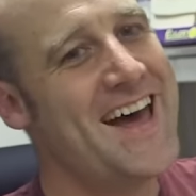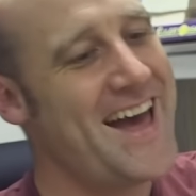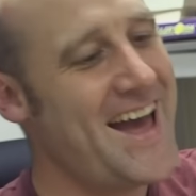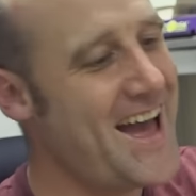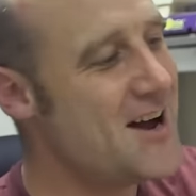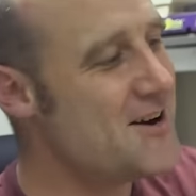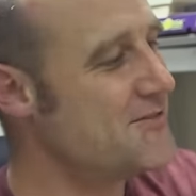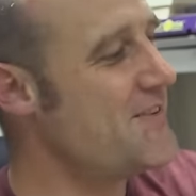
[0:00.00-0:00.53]

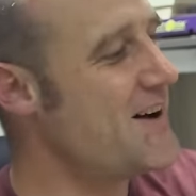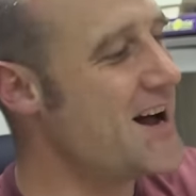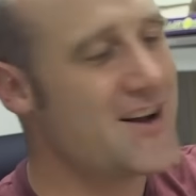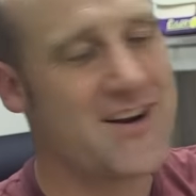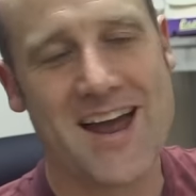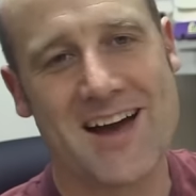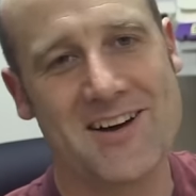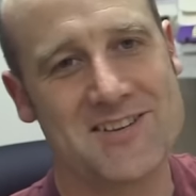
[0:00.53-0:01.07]
How
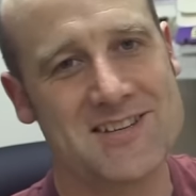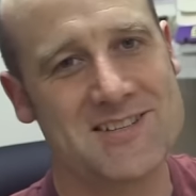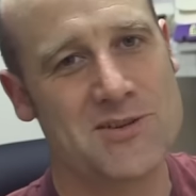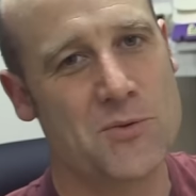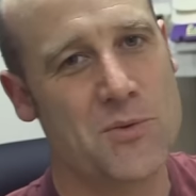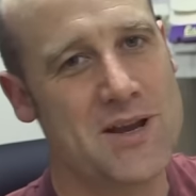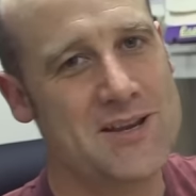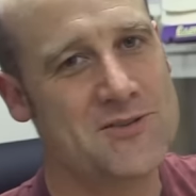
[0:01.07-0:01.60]
far out into
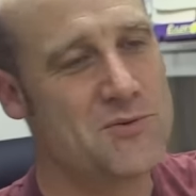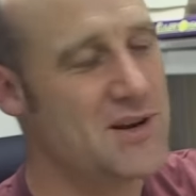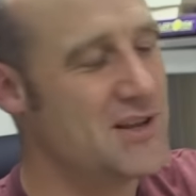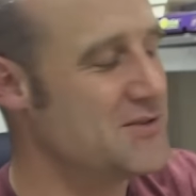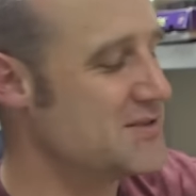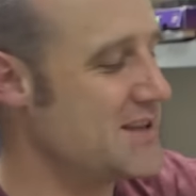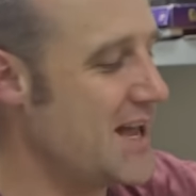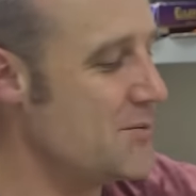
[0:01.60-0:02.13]
the weird
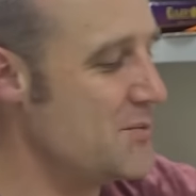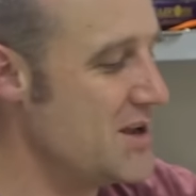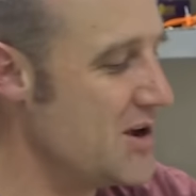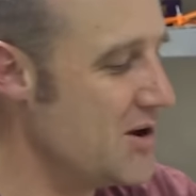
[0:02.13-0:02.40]
reels can we